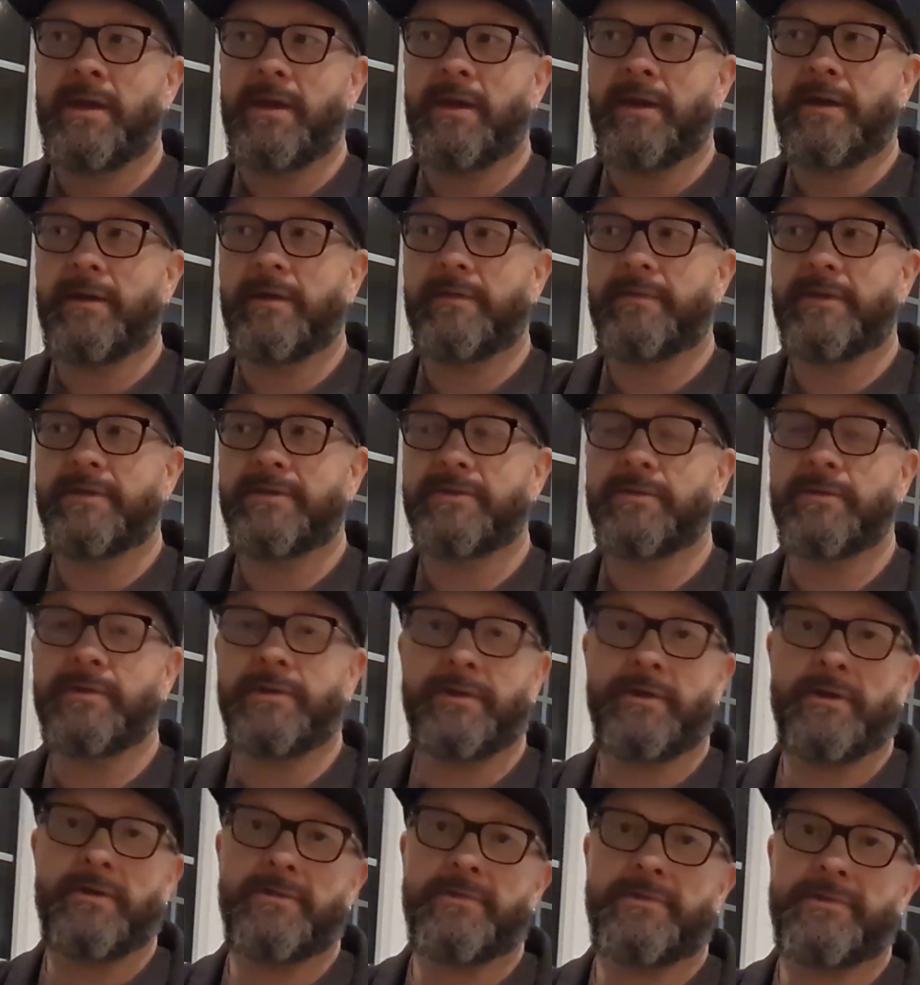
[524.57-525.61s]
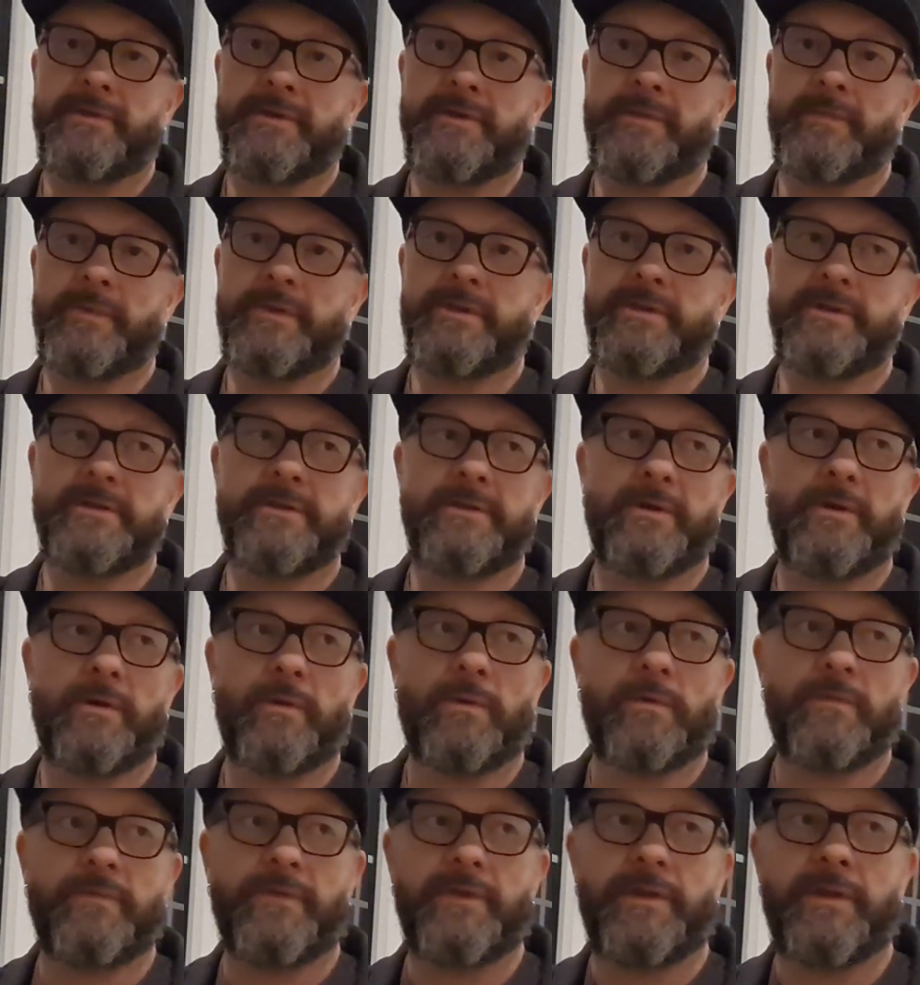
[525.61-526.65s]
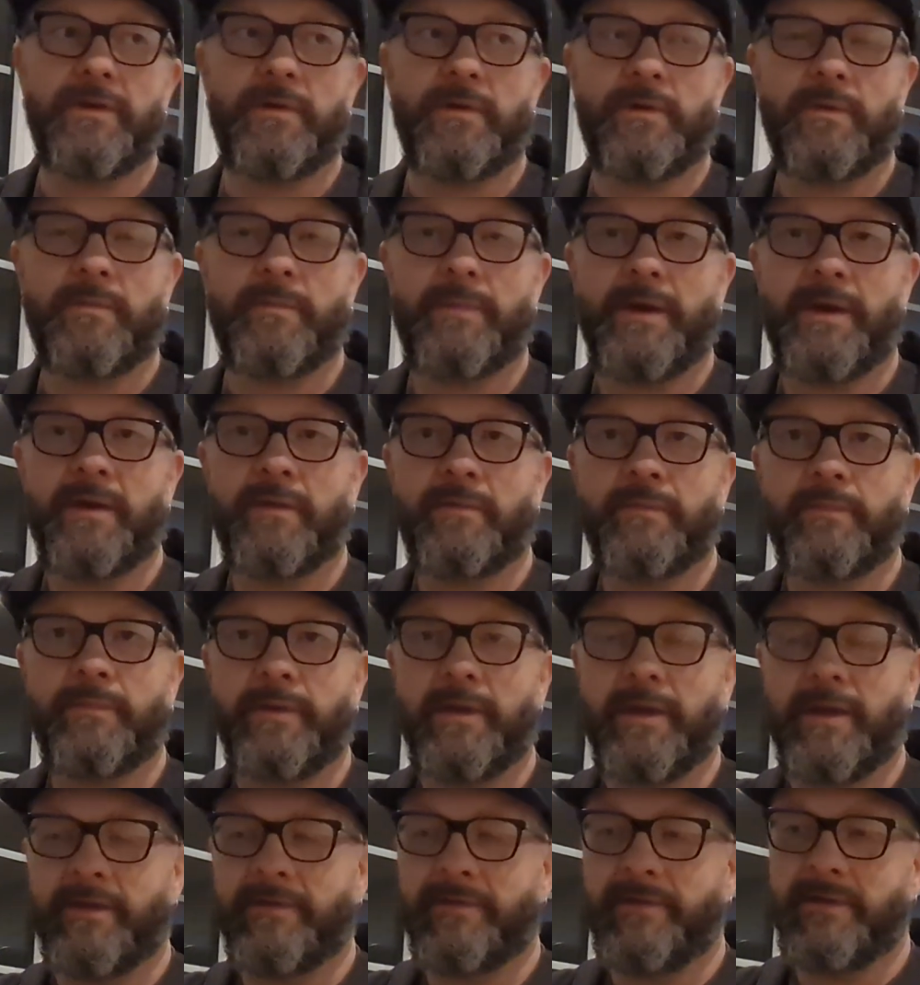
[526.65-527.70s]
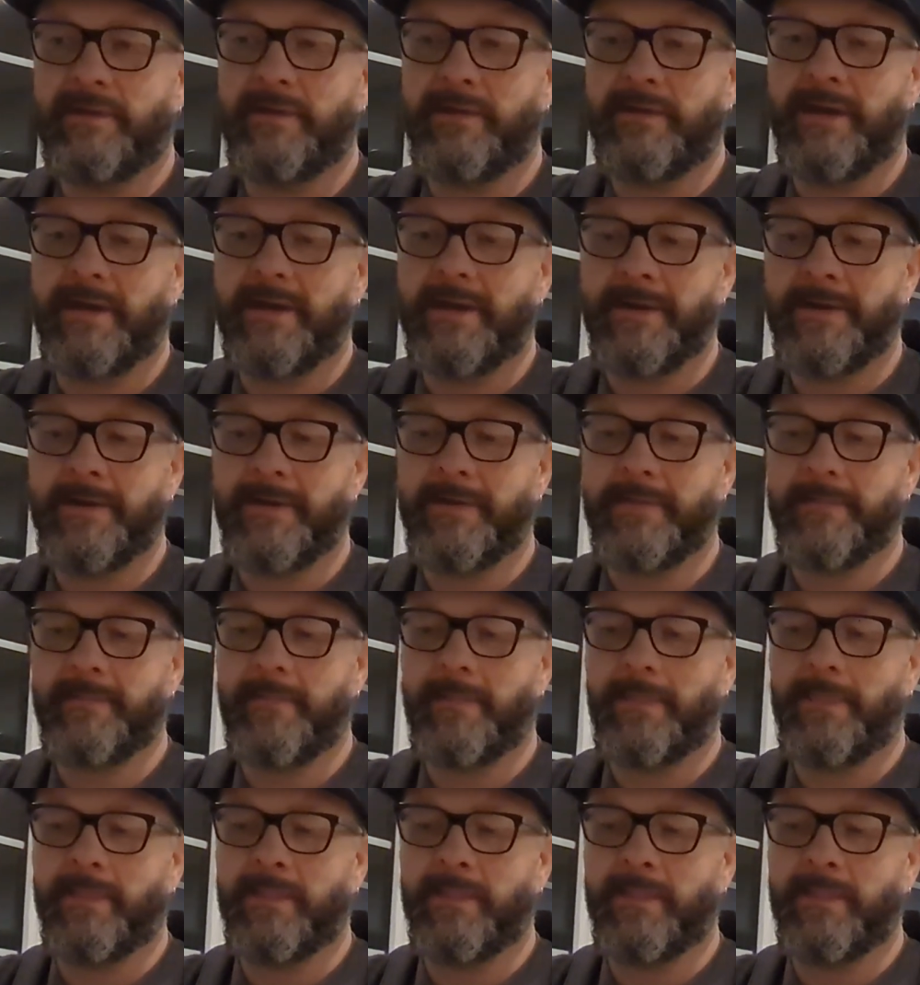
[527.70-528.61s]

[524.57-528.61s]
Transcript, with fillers: uh, that's good. Another thing, we did the whole video back when we had the uh,